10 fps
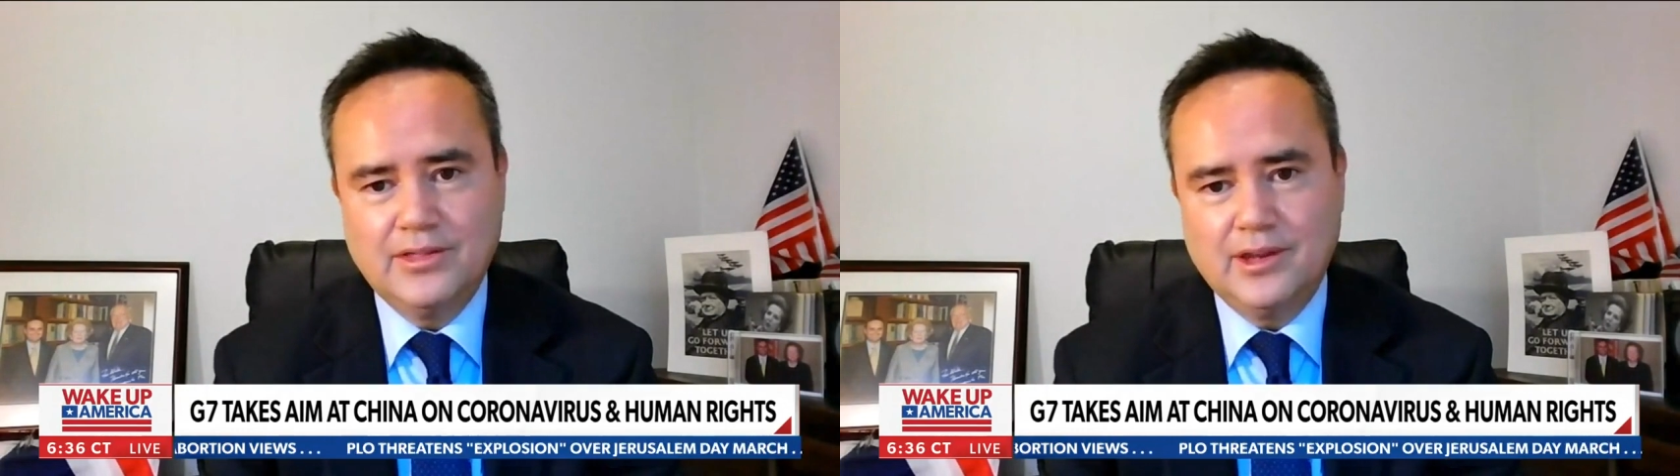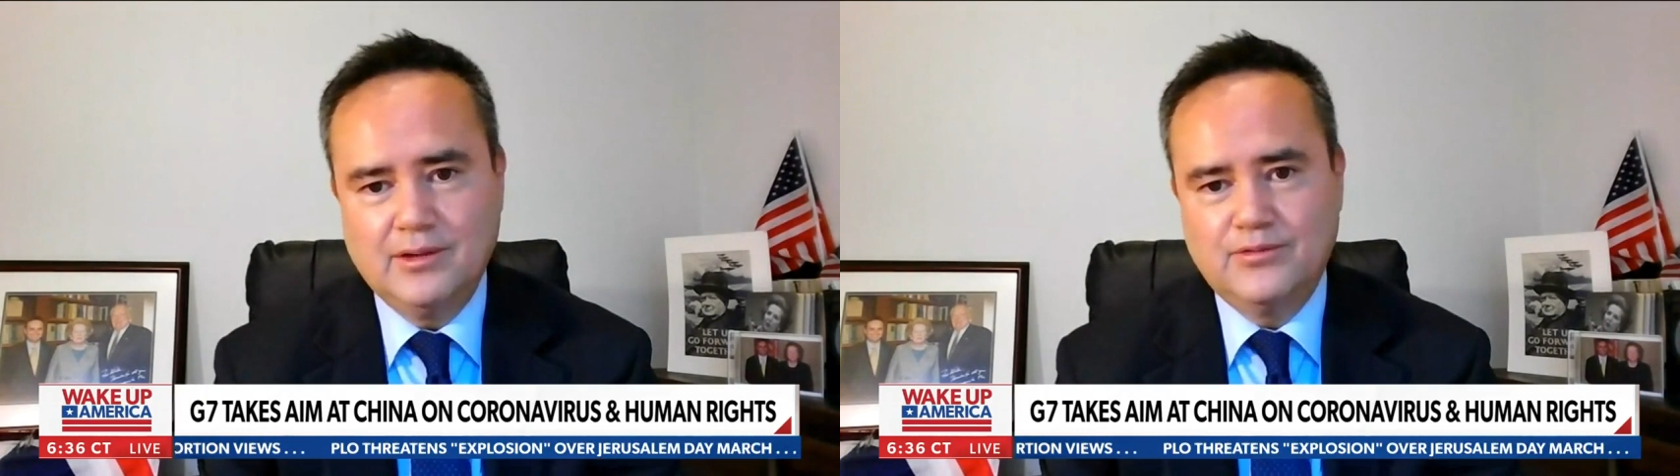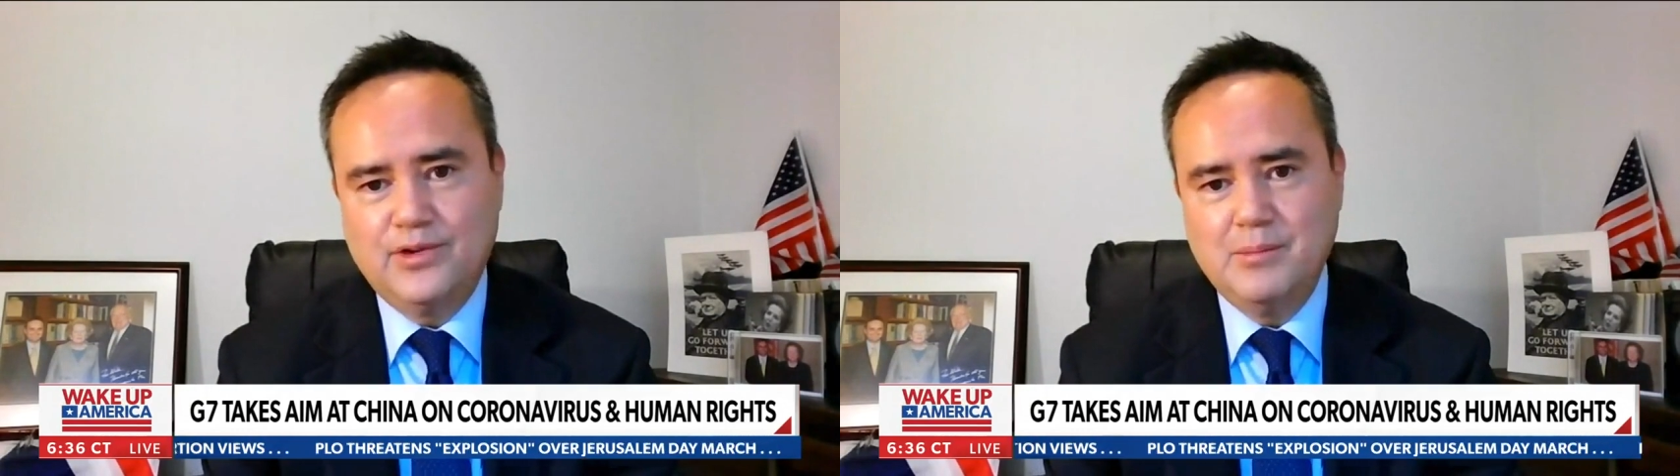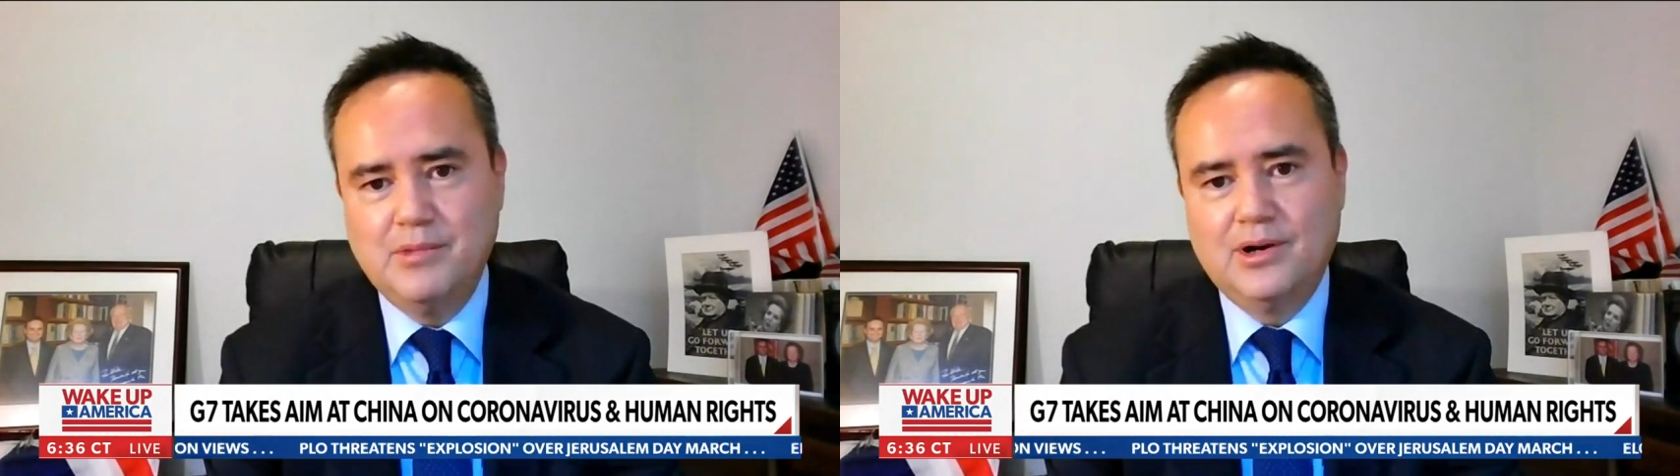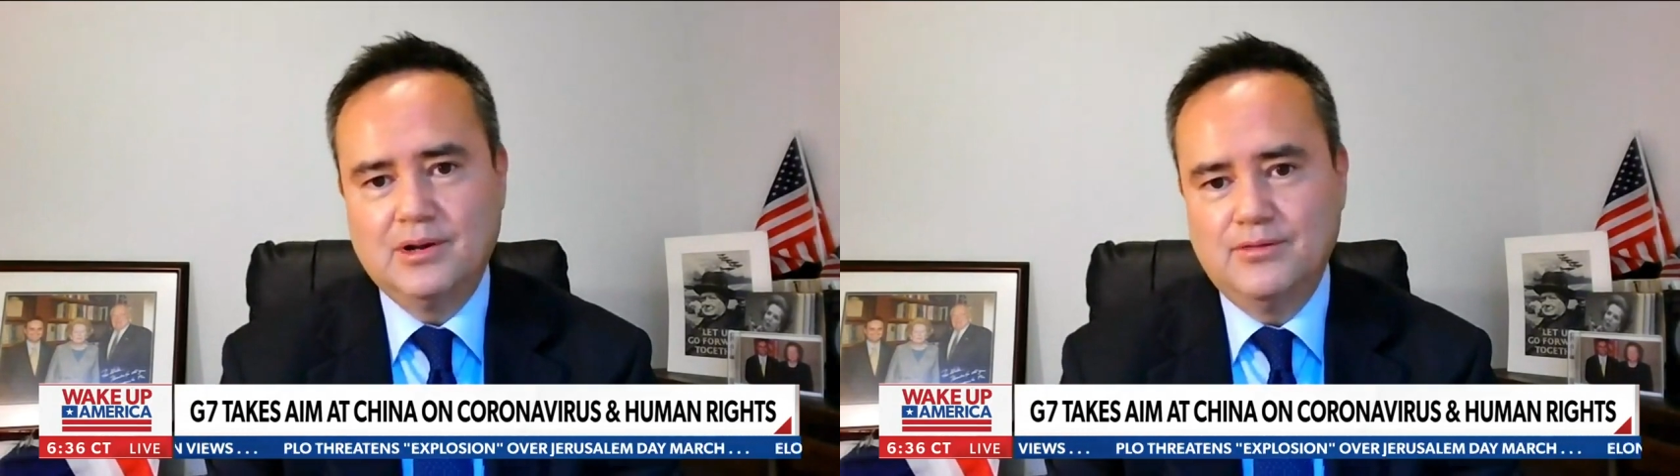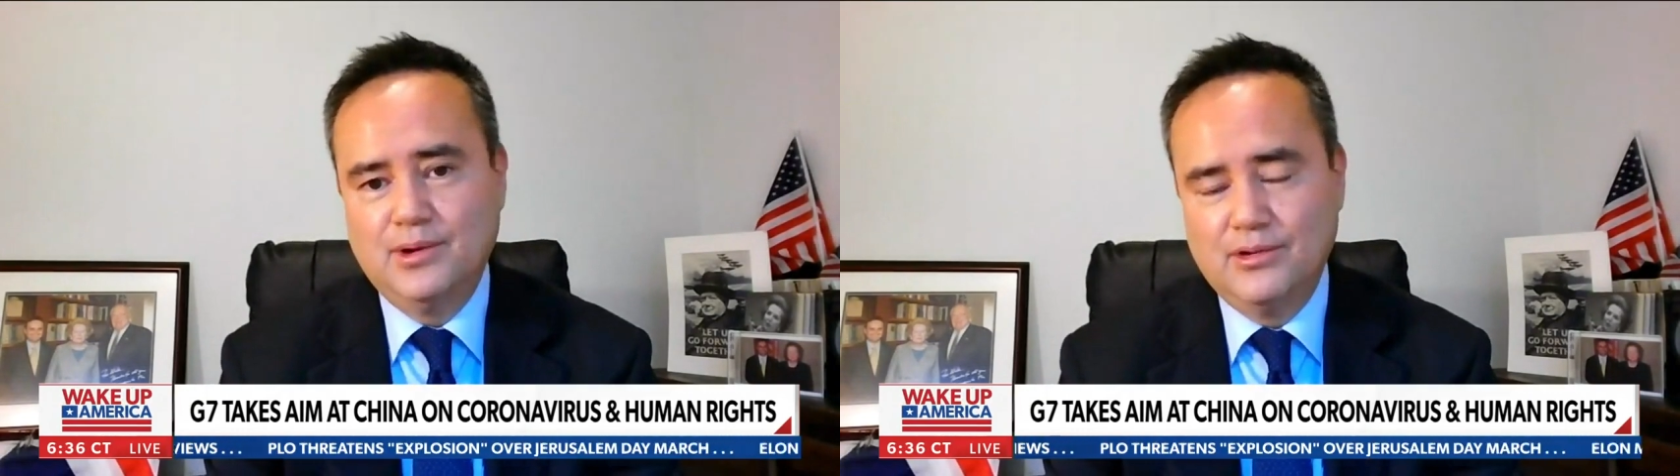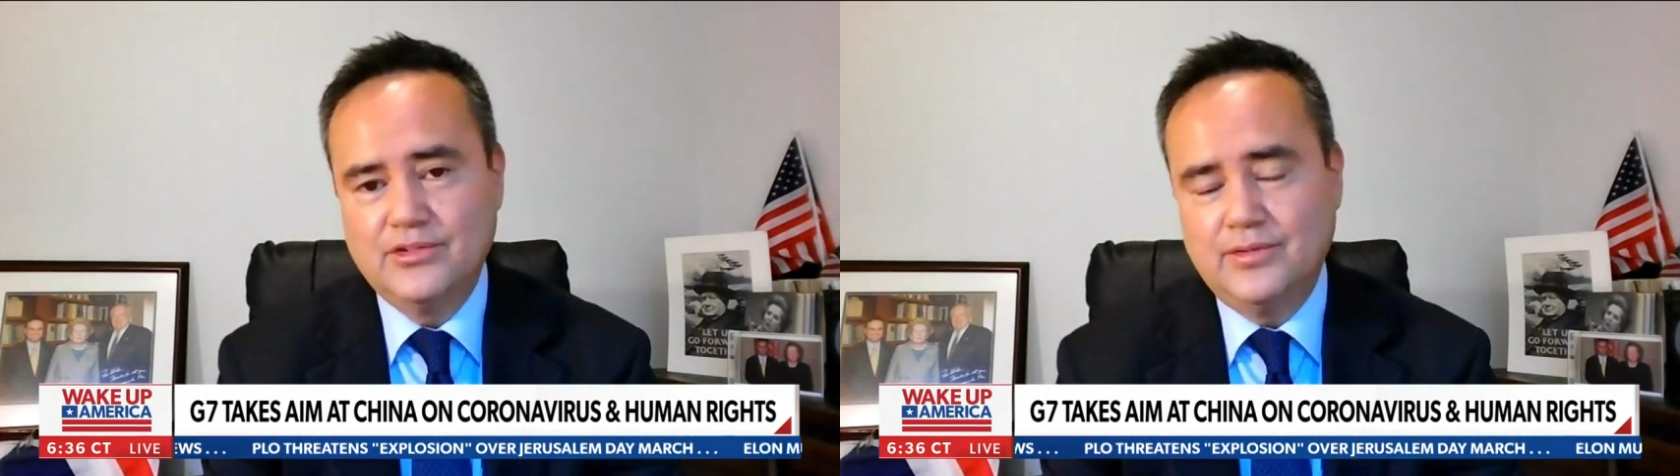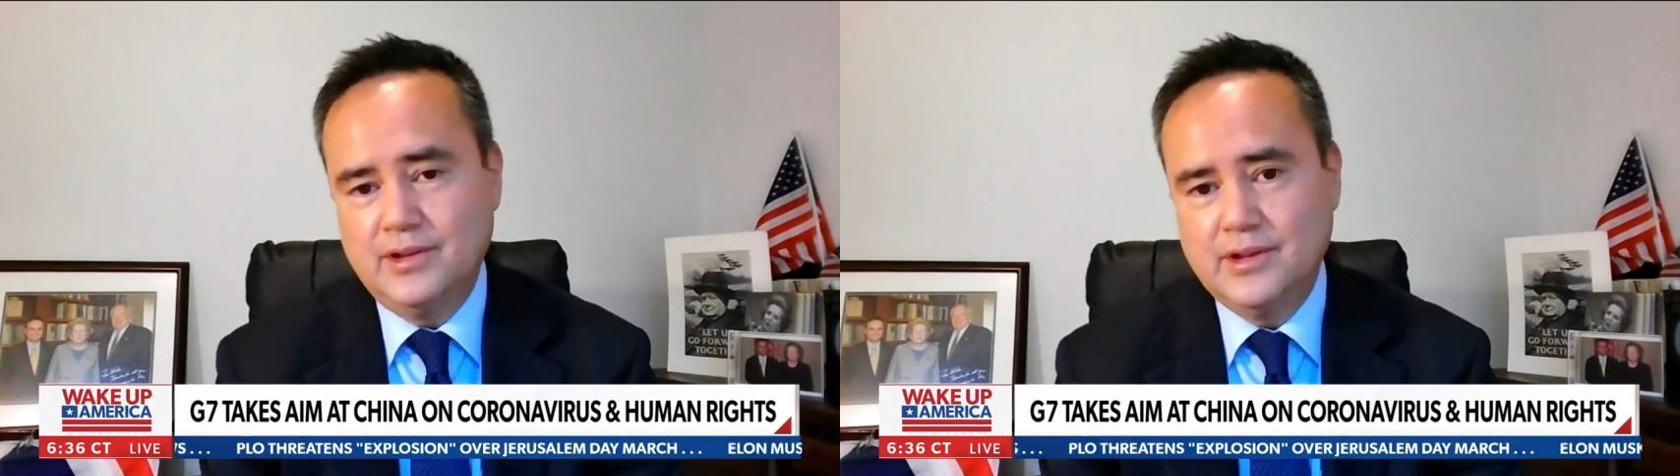I think, of free market
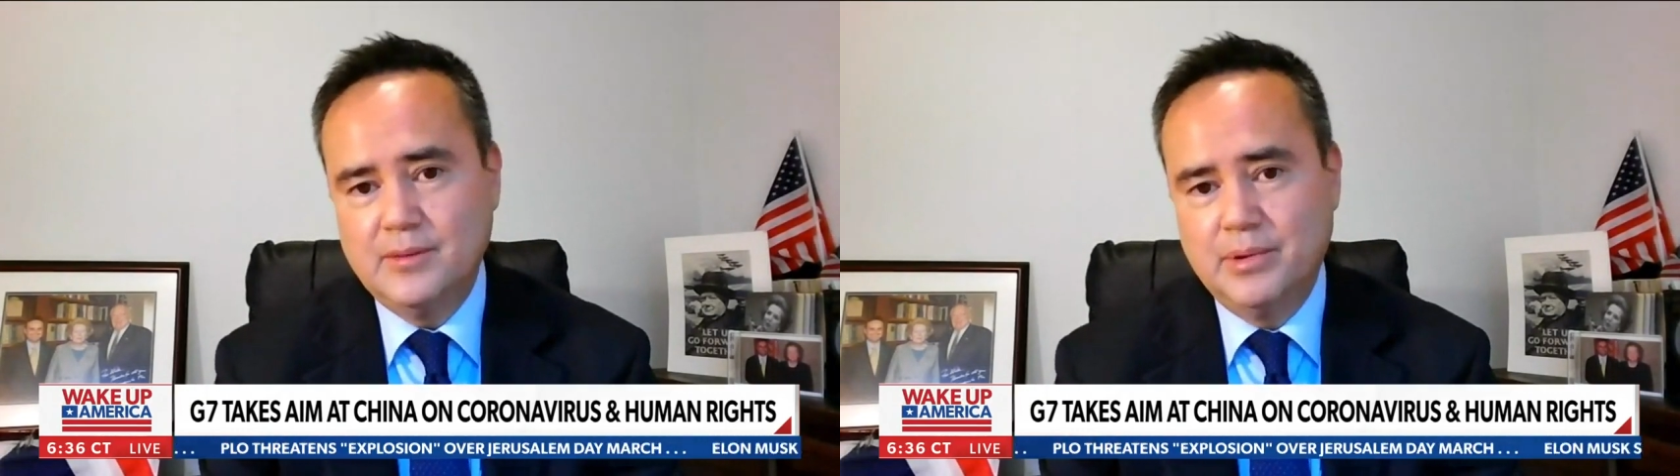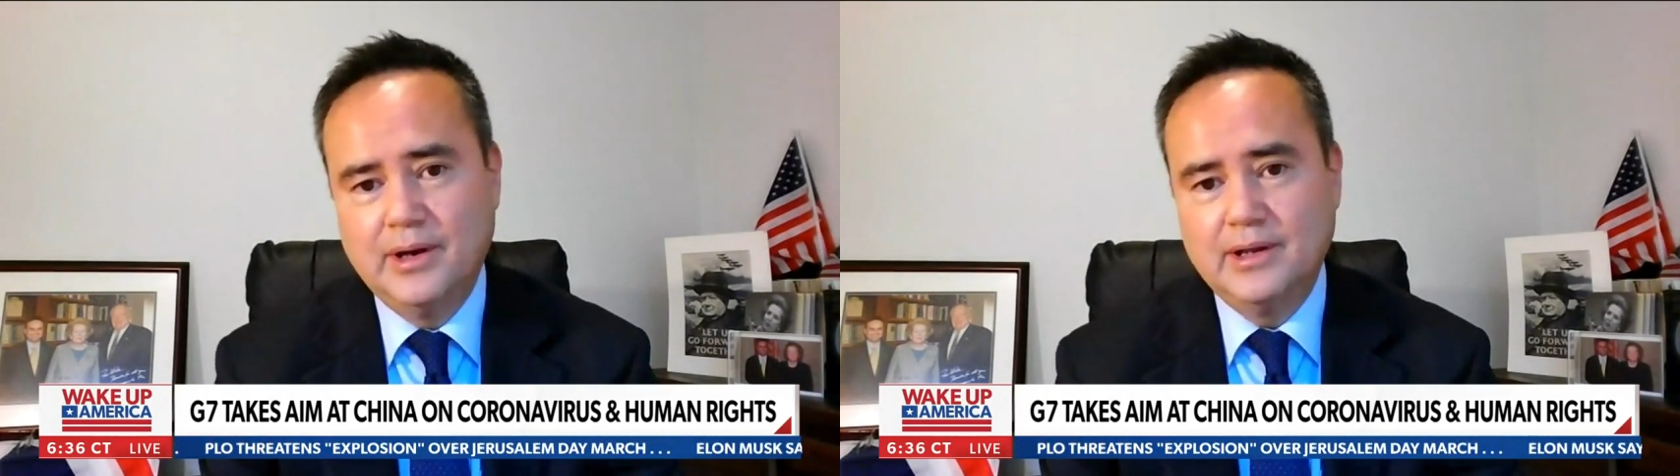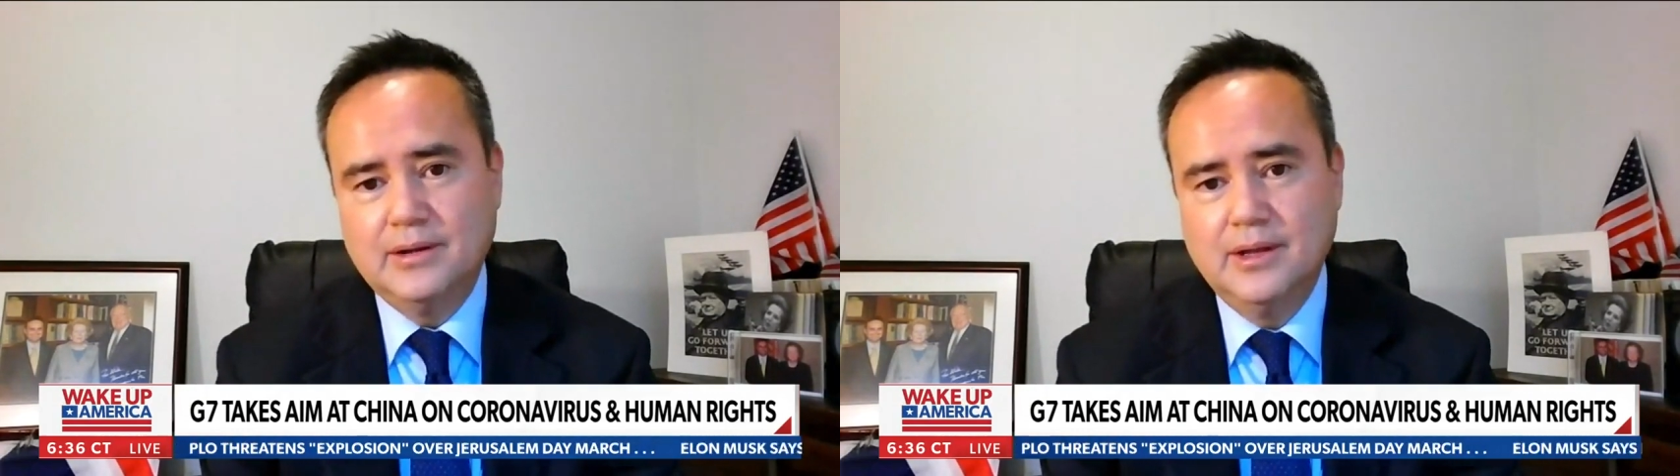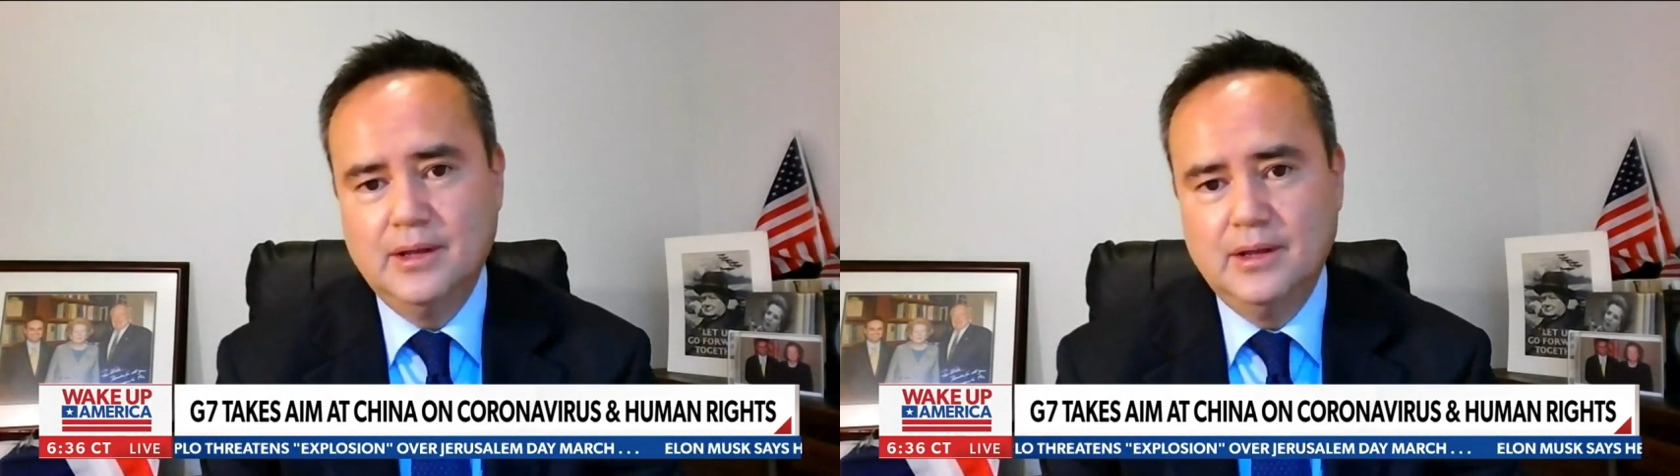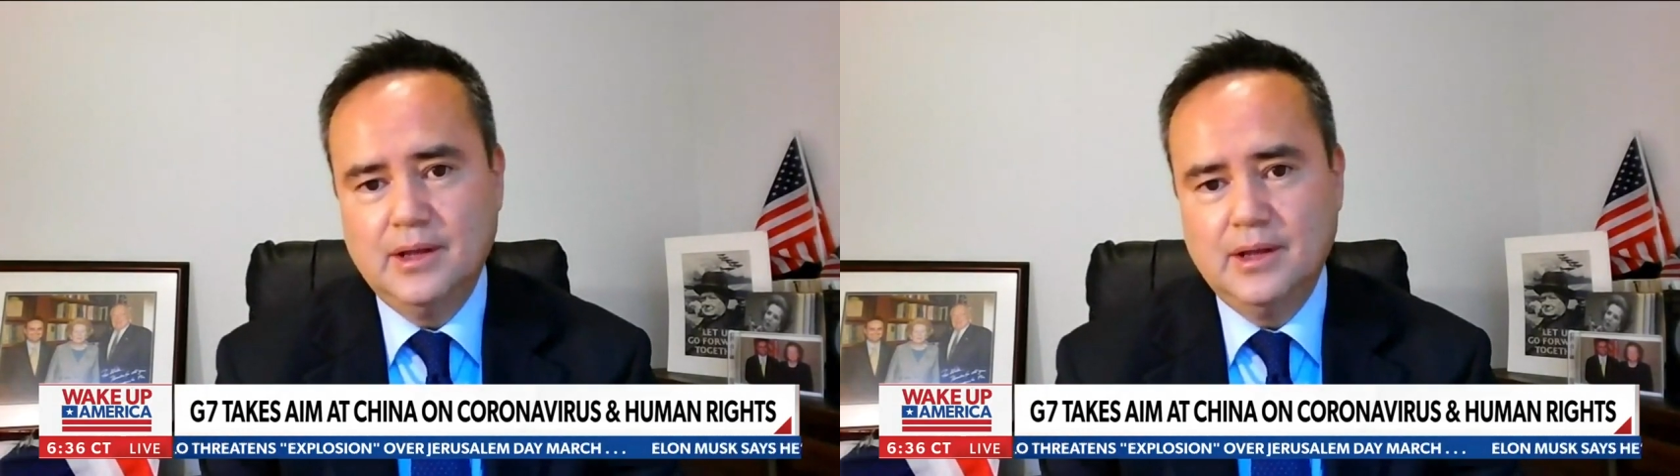philosophy than the Biden